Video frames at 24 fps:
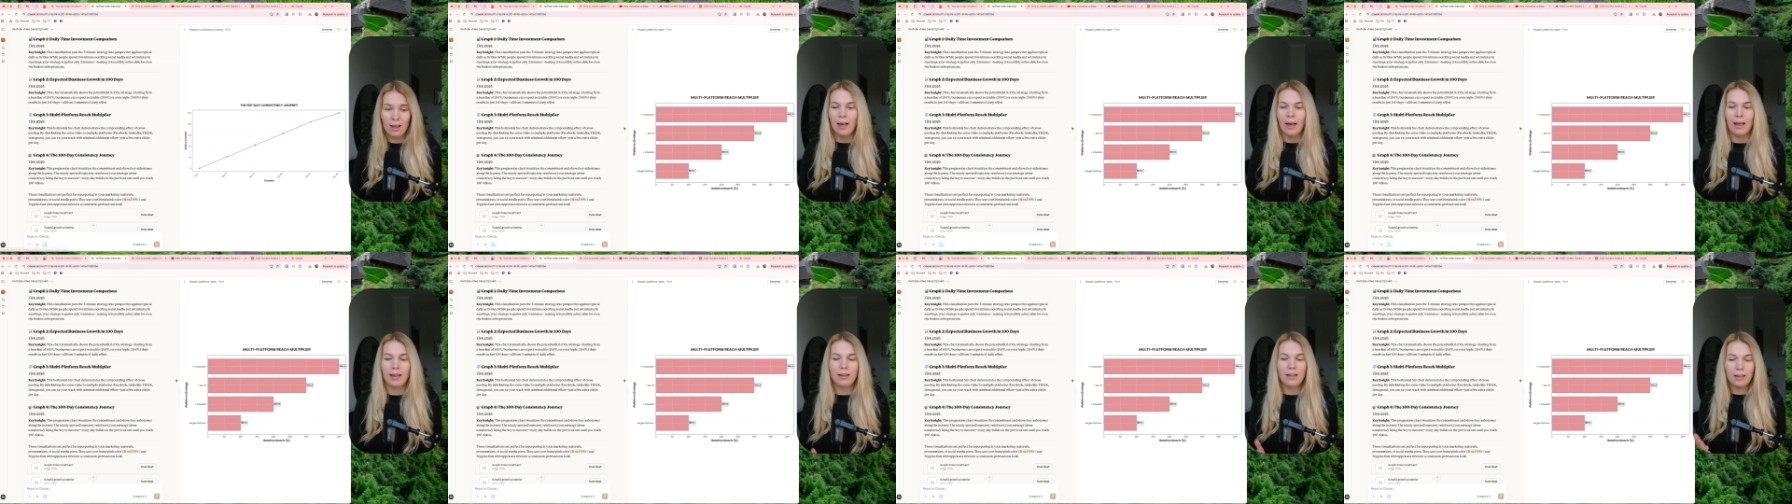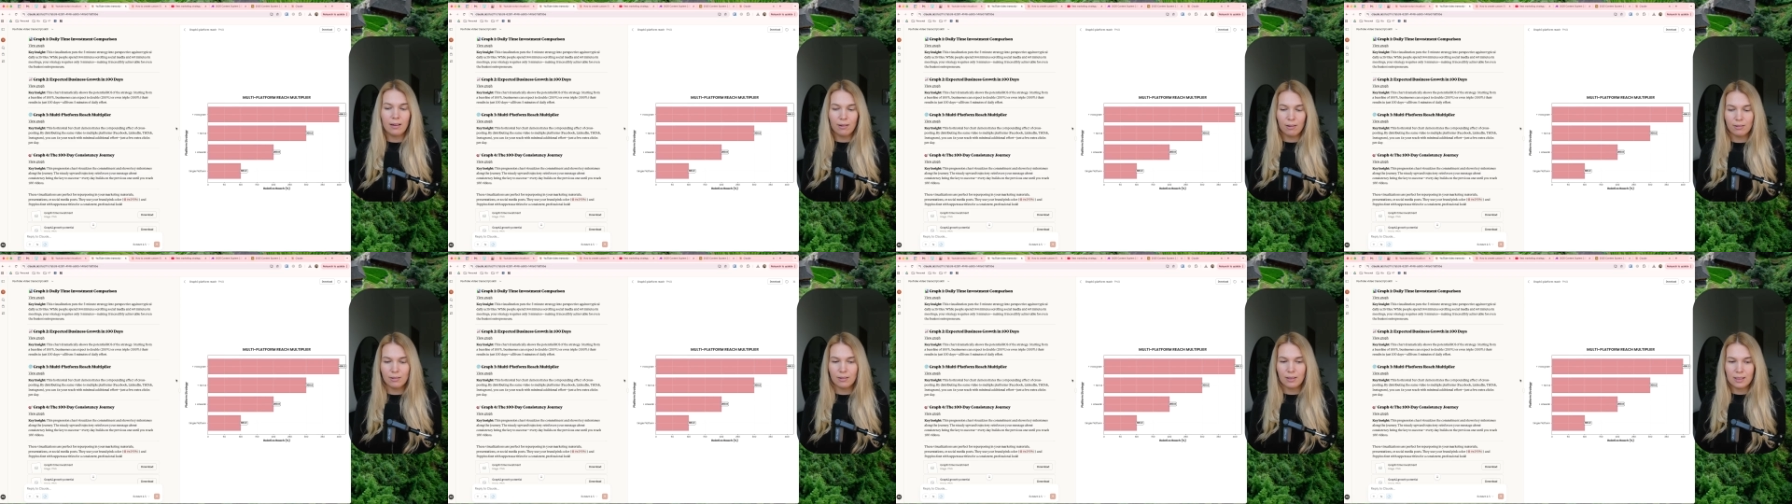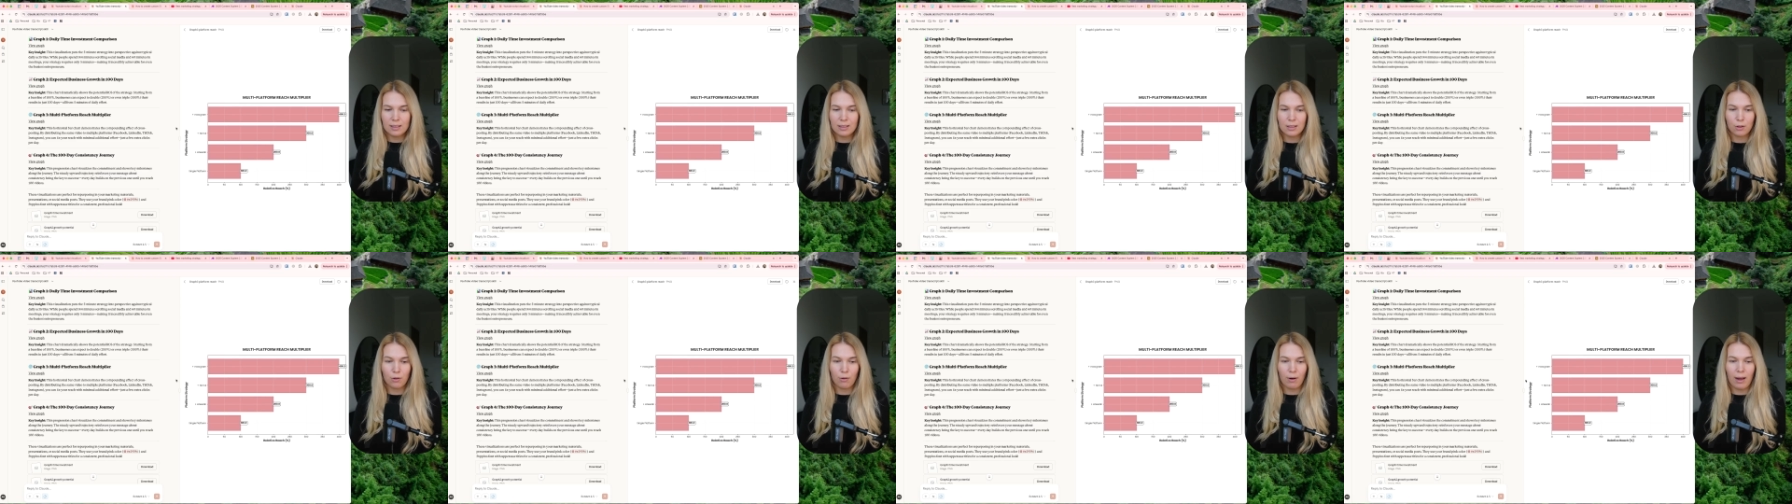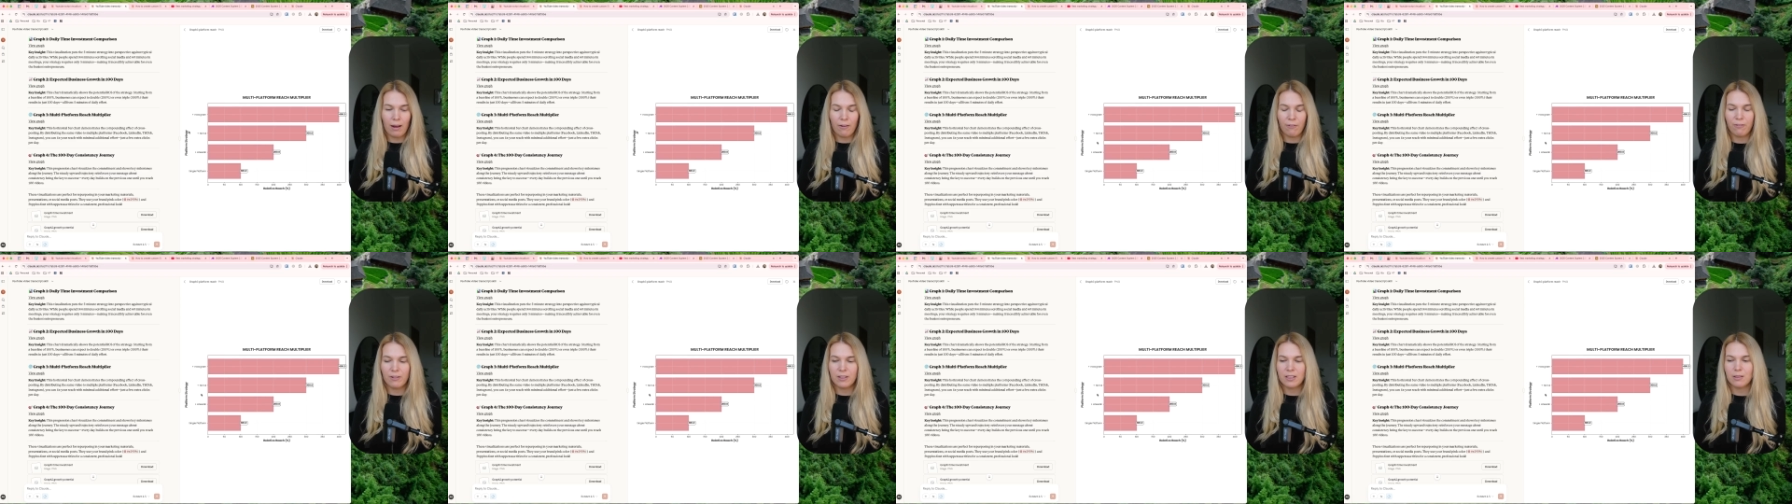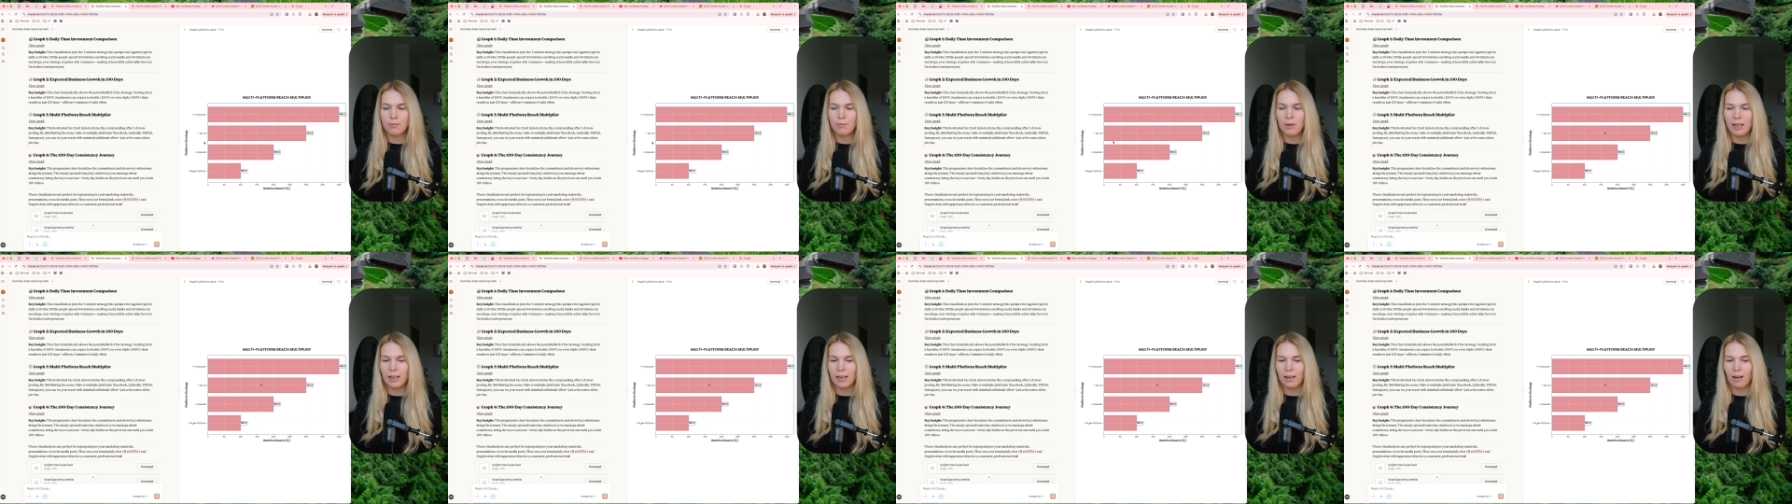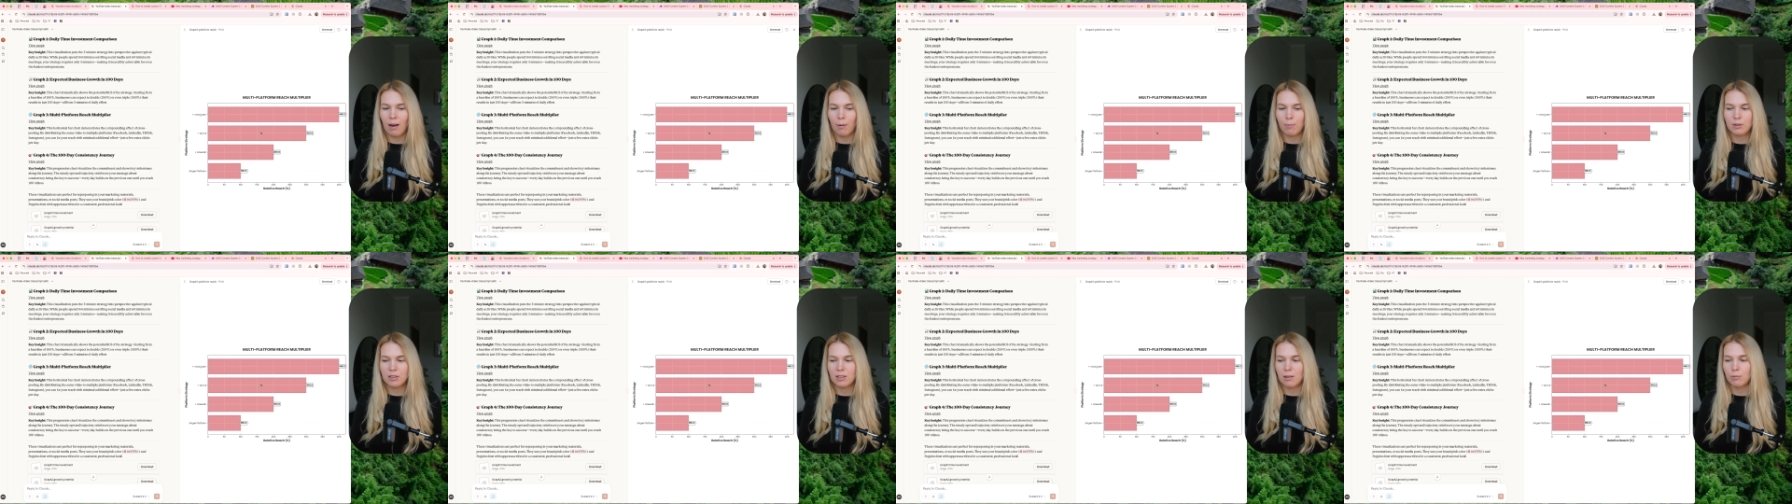And here on this graph, it's making
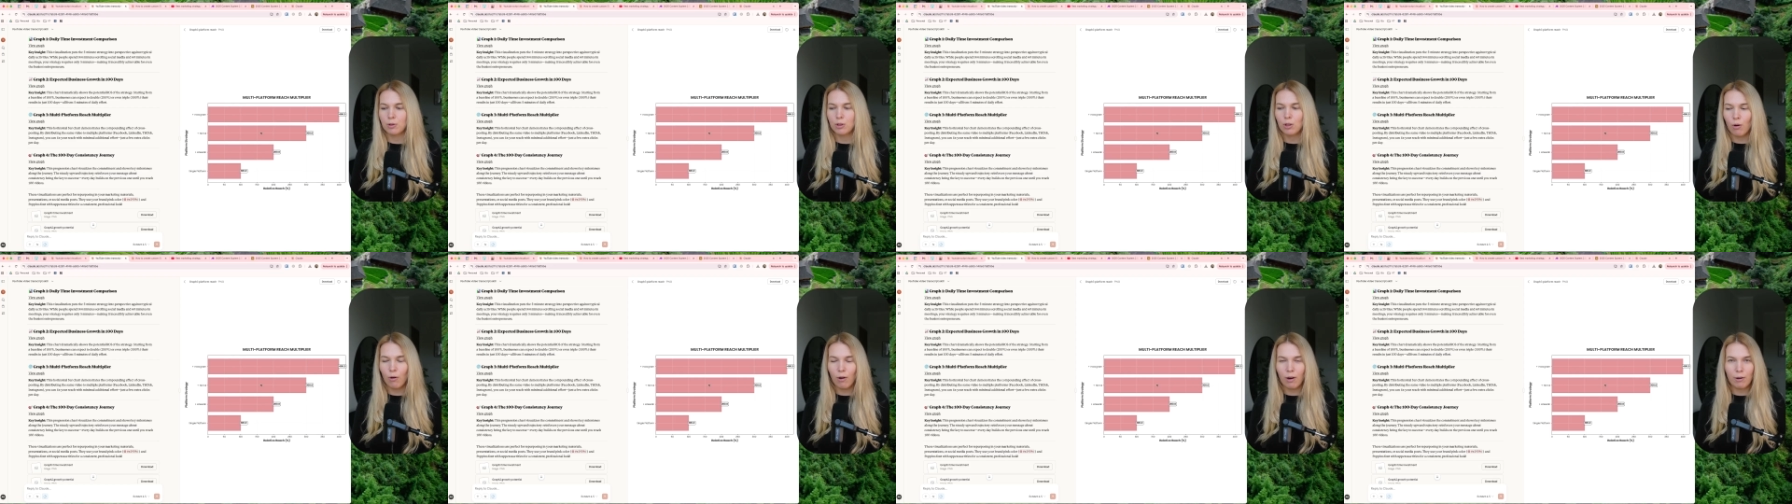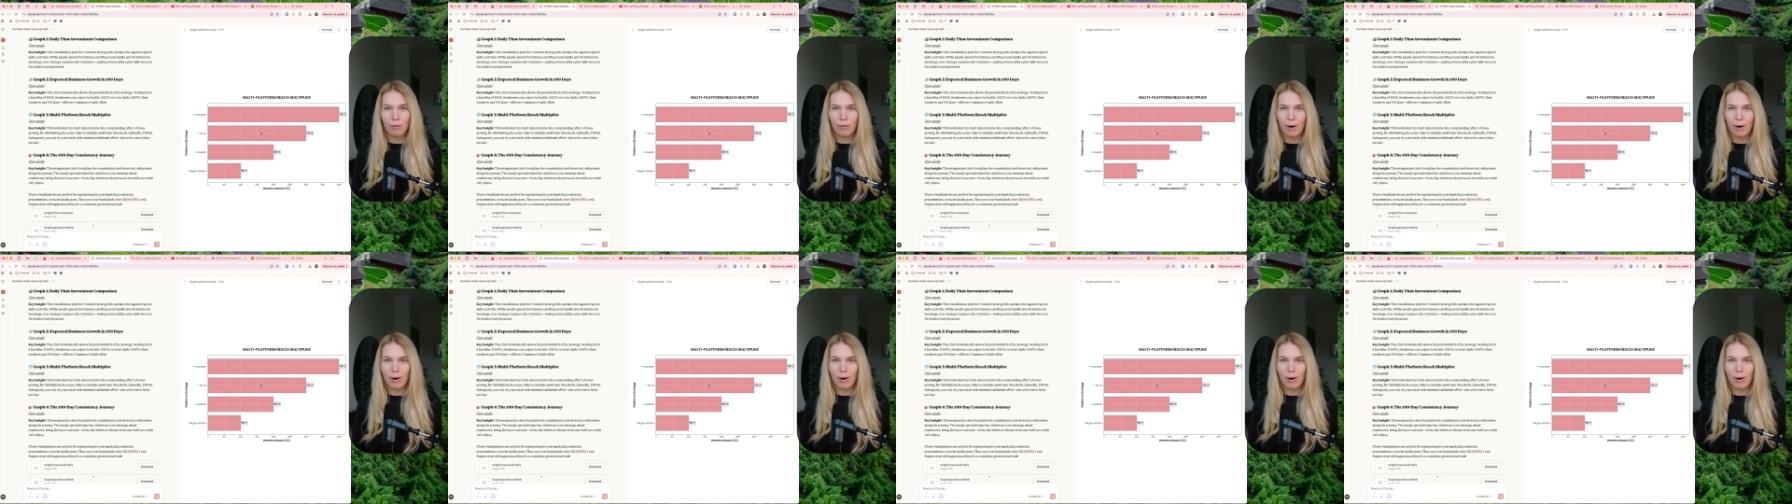up some totally